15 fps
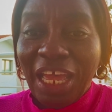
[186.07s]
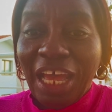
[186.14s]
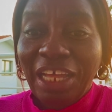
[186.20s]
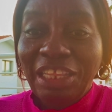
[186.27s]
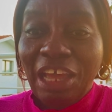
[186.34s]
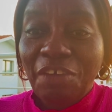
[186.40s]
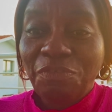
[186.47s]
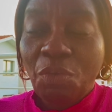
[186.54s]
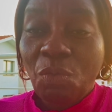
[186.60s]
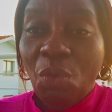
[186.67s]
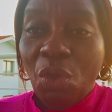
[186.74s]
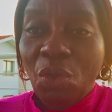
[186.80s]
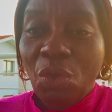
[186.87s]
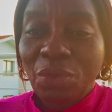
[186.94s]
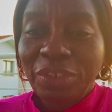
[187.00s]
And therefore,
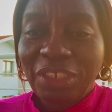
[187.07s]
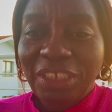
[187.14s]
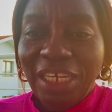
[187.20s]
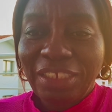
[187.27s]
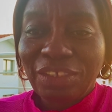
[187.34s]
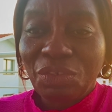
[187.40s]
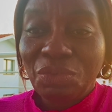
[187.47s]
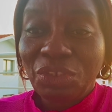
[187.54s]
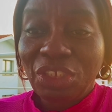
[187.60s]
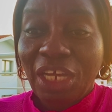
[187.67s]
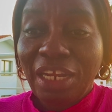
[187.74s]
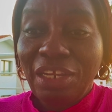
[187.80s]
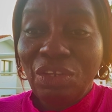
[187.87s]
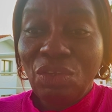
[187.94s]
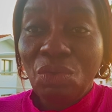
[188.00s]
what God says
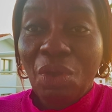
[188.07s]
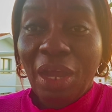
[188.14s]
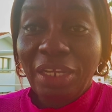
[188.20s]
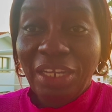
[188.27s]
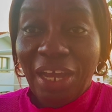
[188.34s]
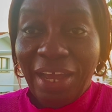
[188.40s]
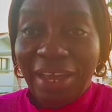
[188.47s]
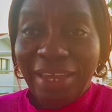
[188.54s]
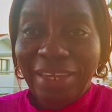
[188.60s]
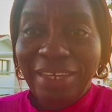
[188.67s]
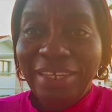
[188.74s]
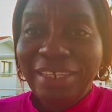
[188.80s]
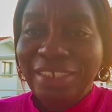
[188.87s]
concerning you and I